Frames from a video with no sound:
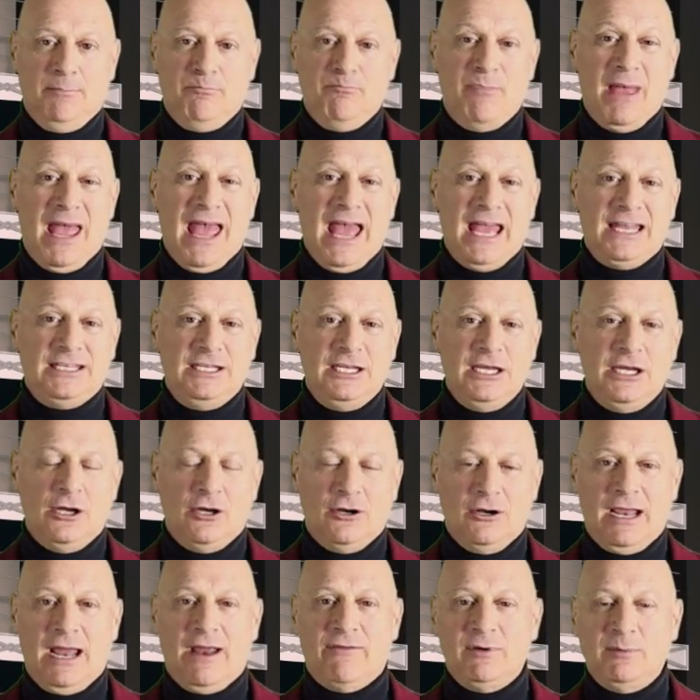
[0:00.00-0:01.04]
Bad
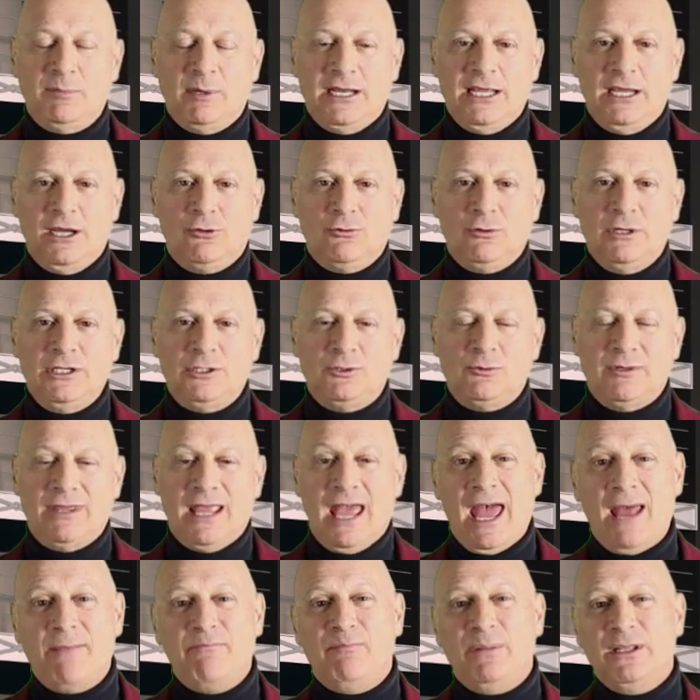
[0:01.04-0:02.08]
year, everybody agrees with
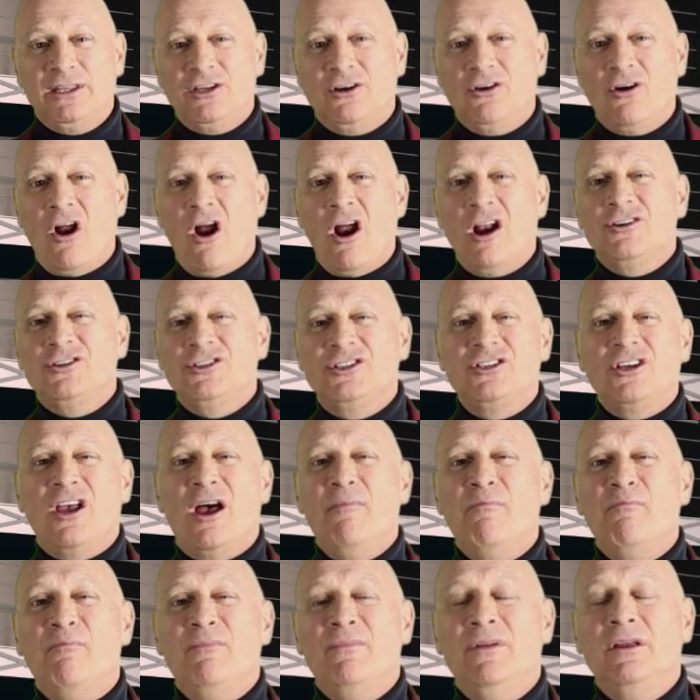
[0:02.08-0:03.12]
that, but there are
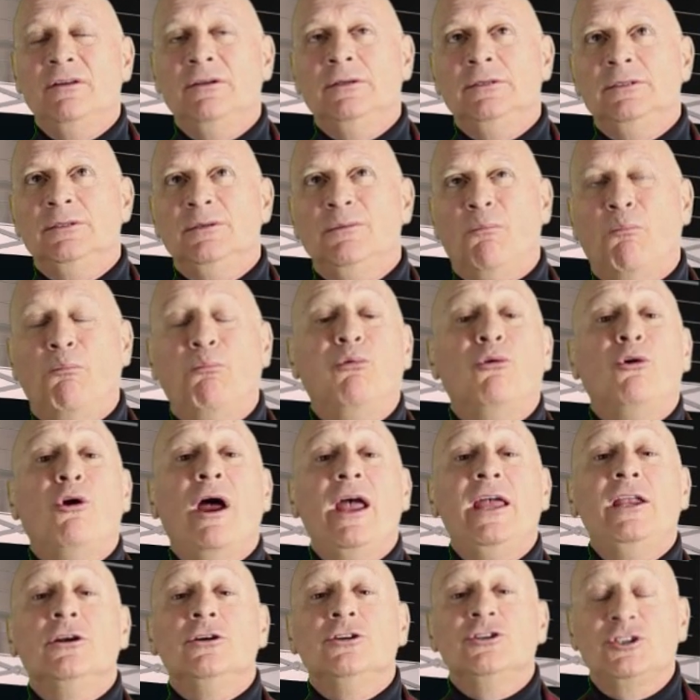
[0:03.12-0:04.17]
some
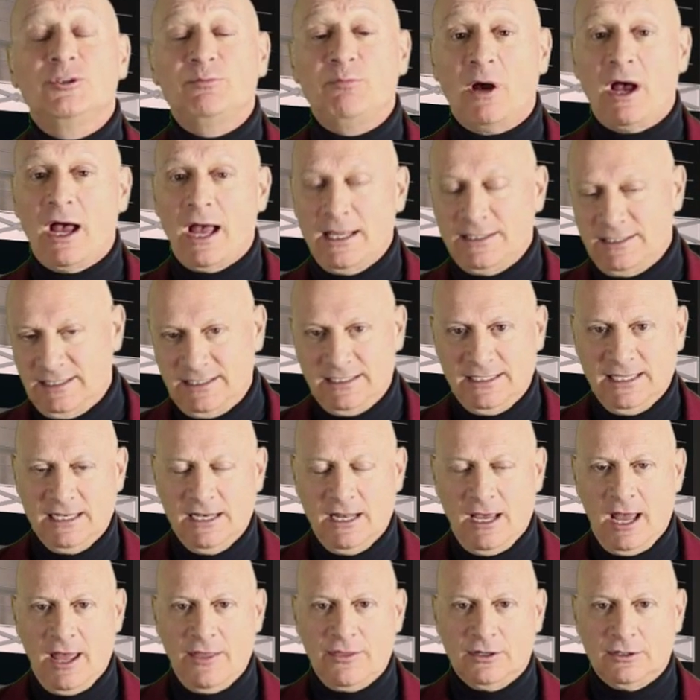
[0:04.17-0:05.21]
brighter spots
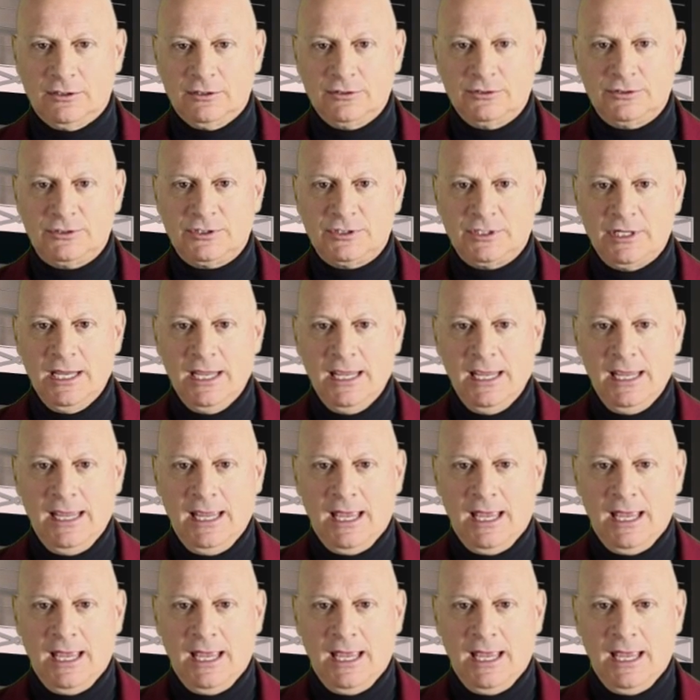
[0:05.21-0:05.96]
than others.